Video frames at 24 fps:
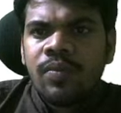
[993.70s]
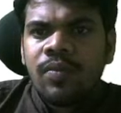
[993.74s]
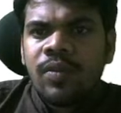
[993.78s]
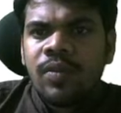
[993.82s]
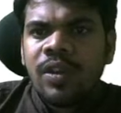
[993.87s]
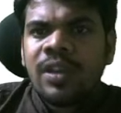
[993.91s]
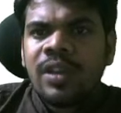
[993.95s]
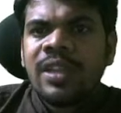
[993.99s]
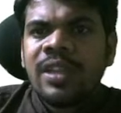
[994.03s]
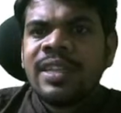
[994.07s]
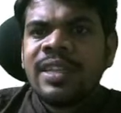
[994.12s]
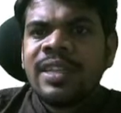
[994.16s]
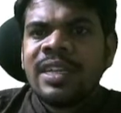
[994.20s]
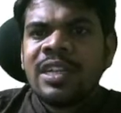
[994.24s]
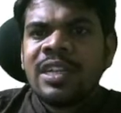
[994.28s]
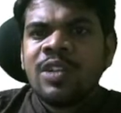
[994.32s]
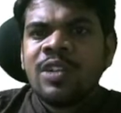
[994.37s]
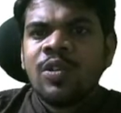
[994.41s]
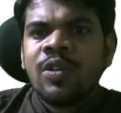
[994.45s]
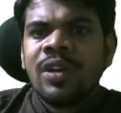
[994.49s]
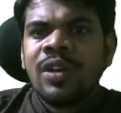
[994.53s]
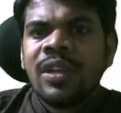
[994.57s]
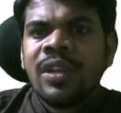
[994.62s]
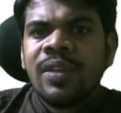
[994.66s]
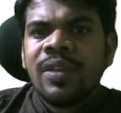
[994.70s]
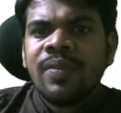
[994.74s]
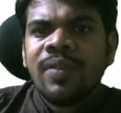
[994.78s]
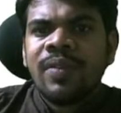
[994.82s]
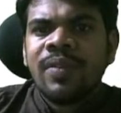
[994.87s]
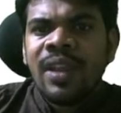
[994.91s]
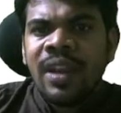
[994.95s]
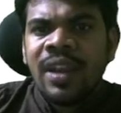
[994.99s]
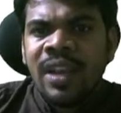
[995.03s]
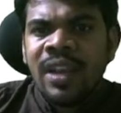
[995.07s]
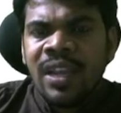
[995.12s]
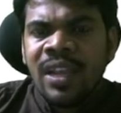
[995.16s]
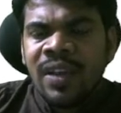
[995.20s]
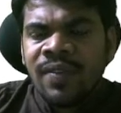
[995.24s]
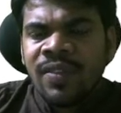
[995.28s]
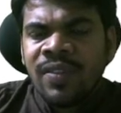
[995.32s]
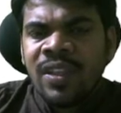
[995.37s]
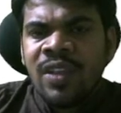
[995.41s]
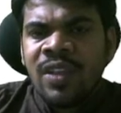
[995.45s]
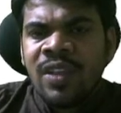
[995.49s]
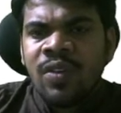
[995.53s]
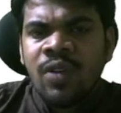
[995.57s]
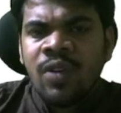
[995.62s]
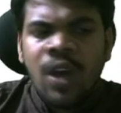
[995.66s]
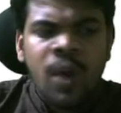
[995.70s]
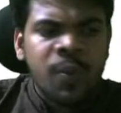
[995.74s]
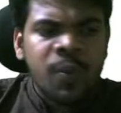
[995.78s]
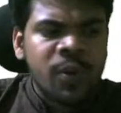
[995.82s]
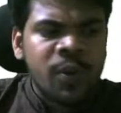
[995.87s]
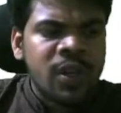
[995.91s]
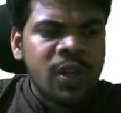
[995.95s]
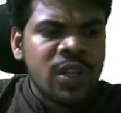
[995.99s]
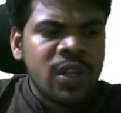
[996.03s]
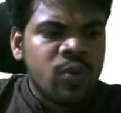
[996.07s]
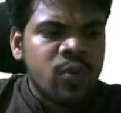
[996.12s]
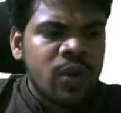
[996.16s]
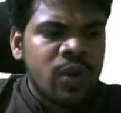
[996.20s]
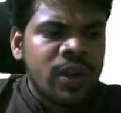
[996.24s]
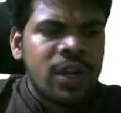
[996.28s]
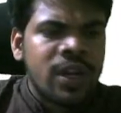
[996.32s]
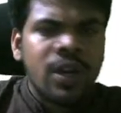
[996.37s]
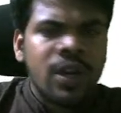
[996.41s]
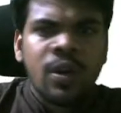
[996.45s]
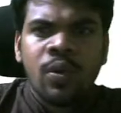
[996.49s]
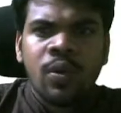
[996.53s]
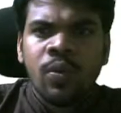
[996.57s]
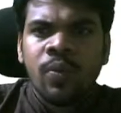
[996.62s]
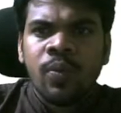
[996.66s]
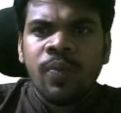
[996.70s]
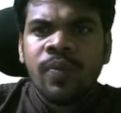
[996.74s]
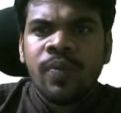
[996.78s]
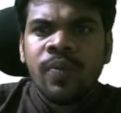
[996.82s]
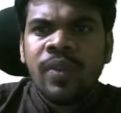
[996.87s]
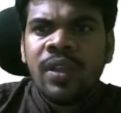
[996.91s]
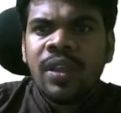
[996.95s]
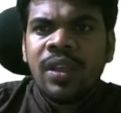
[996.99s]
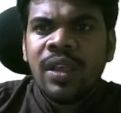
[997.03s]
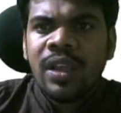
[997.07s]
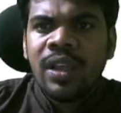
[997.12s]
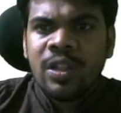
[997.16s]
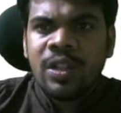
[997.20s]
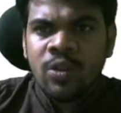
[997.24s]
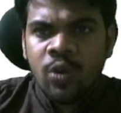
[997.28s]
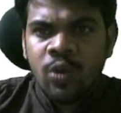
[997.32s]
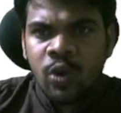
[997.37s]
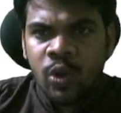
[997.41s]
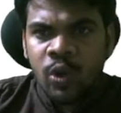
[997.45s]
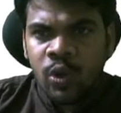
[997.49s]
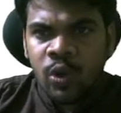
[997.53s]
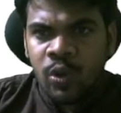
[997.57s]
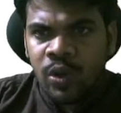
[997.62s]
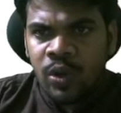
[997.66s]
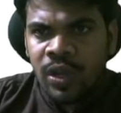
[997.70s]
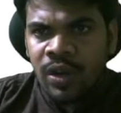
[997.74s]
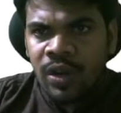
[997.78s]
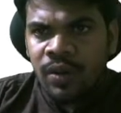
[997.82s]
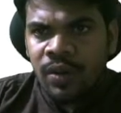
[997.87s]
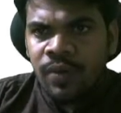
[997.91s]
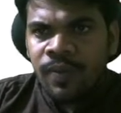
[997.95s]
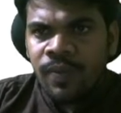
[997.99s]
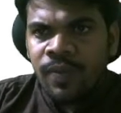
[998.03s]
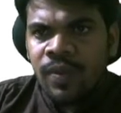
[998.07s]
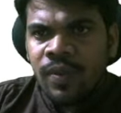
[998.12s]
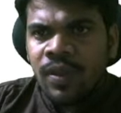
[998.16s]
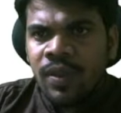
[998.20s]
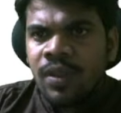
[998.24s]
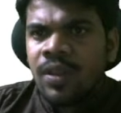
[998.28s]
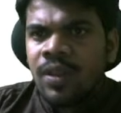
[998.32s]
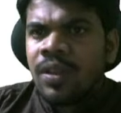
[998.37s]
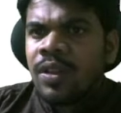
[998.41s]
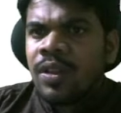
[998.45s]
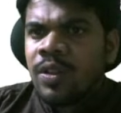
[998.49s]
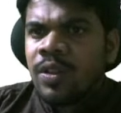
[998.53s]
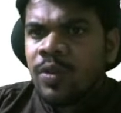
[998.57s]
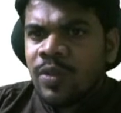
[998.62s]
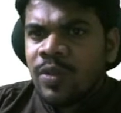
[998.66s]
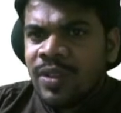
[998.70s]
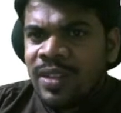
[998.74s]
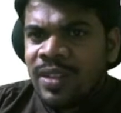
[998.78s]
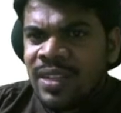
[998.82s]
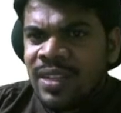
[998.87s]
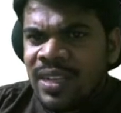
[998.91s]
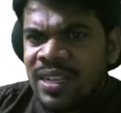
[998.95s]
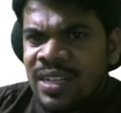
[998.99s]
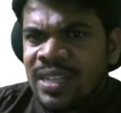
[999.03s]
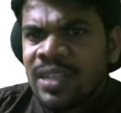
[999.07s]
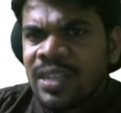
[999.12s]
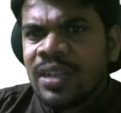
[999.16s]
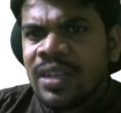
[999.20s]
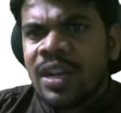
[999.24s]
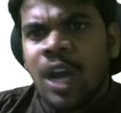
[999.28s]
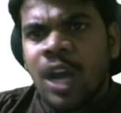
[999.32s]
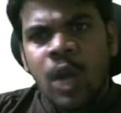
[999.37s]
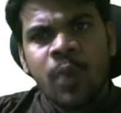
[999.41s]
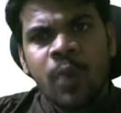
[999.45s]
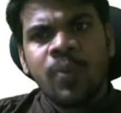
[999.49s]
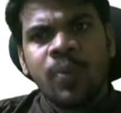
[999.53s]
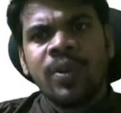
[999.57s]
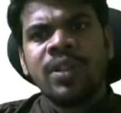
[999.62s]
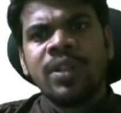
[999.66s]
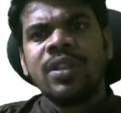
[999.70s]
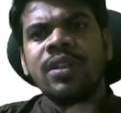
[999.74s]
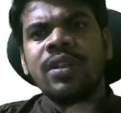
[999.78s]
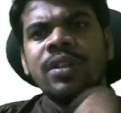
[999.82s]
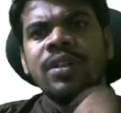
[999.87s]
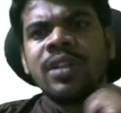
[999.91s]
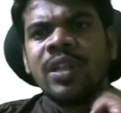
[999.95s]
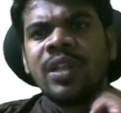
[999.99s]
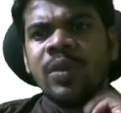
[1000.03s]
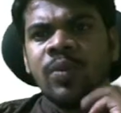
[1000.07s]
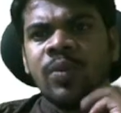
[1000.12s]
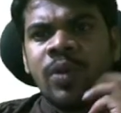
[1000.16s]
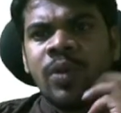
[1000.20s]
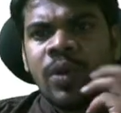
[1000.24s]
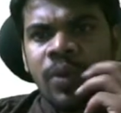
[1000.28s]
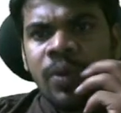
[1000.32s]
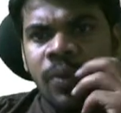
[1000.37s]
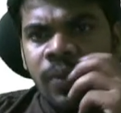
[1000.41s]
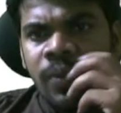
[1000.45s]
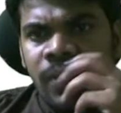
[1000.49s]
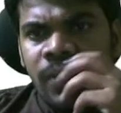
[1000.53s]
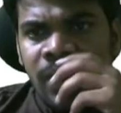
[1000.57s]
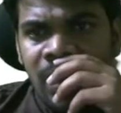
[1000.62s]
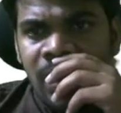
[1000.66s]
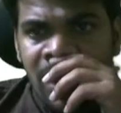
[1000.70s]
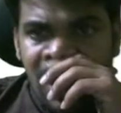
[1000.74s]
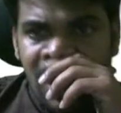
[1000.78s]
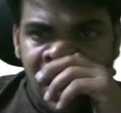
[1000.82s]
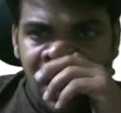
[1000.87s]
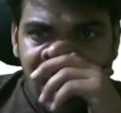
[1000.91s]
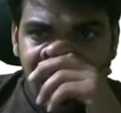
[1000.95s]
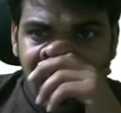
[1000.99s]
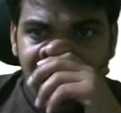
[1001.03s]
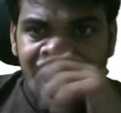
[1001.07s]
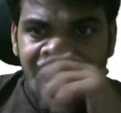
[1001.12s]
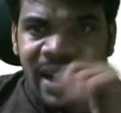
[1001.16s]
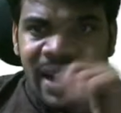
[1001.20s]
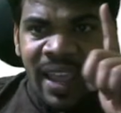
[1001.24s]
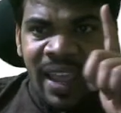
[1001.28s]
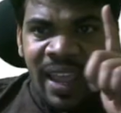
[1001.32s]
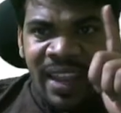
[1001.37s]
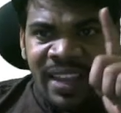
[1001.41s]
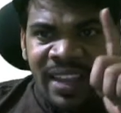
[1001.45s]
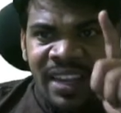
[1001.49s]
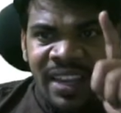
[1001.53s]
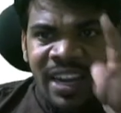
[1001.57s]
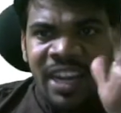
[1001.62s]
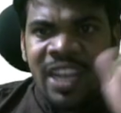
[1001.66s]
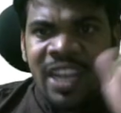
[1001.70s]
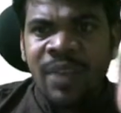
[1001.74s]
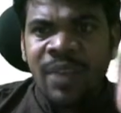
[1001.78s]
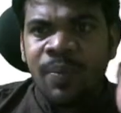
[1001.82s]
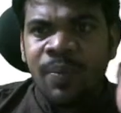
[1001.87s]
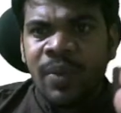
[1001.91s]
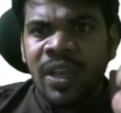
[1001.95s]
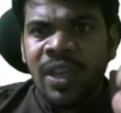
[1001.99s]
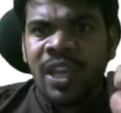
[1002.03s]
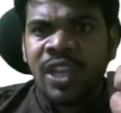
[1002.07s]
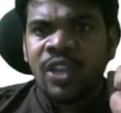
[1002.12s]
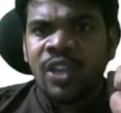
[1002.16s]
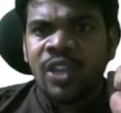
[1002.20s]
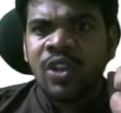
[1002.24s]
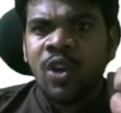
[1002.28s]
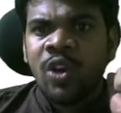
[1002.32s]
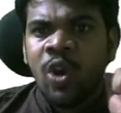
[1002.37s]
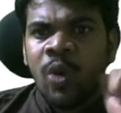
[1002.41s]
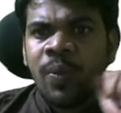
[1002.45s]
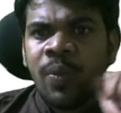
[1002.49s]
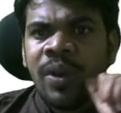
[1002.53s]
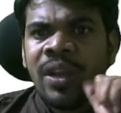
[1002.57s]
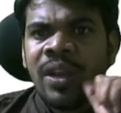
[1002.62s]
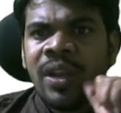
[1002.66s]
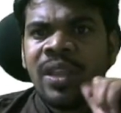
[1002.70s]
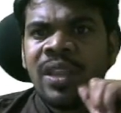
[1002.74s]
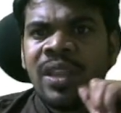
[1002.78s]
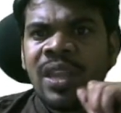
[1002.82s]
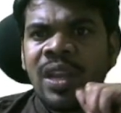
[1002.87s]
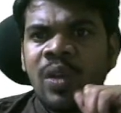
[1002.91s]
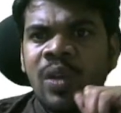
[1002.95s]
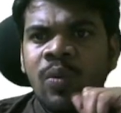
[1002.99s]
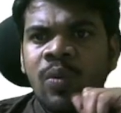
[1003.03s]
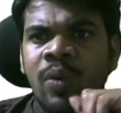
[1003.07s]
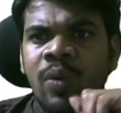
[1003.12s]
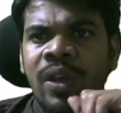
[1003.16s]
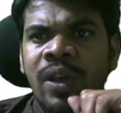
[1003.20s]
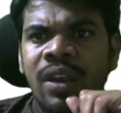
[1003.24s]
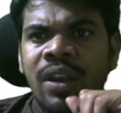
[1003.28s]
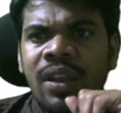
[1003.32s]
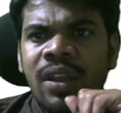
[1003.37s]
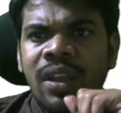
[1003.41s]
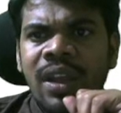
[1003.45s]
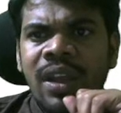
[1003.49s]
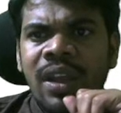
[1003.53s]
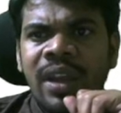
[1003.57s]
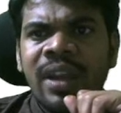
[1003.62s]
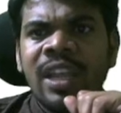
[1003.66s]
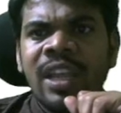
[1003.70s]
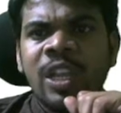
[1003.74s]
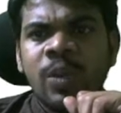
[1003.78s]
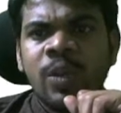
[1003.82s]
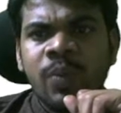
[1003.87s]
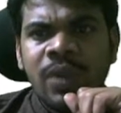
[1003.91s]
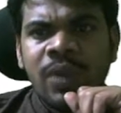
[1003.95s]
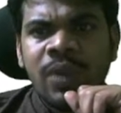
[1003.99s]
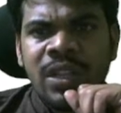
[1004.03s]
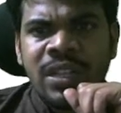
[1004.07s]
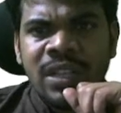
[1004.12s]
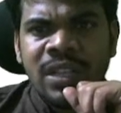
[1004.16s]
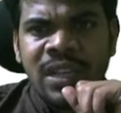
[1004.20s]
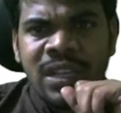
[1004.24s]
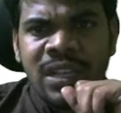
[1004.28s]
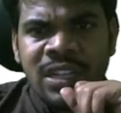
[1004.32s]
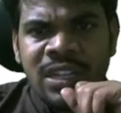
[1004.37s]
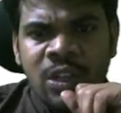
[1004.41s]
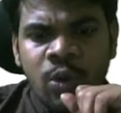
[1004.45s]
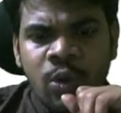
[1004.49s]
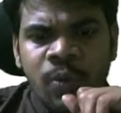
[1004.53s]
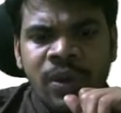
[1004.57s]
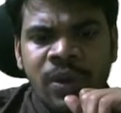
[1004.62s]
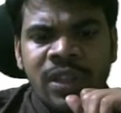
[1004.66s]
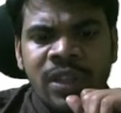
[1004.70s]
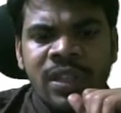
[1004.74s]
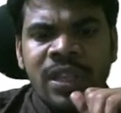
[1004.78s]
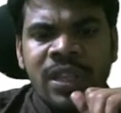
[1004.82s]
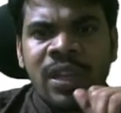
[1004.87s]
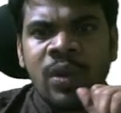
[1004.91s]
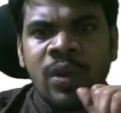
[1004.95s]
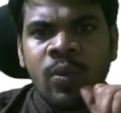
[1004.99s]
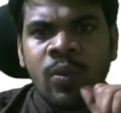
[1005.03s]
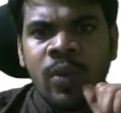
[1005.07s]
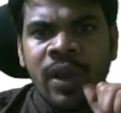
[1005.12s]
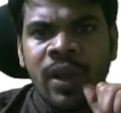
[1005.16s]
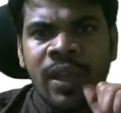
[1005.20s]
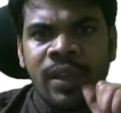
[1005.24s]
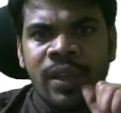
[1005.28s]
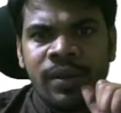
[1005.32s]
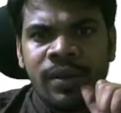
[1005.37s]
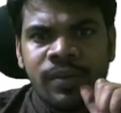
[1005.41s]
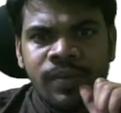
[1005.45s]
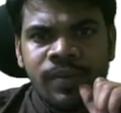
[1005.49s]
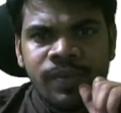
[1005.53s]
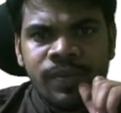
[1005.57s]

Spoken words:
It is 6 only. Any of the options 1 and 2. Hexose sugar. So 6 carbons, CO2. And NADPH, how many they require? And H plus ions, how many they require?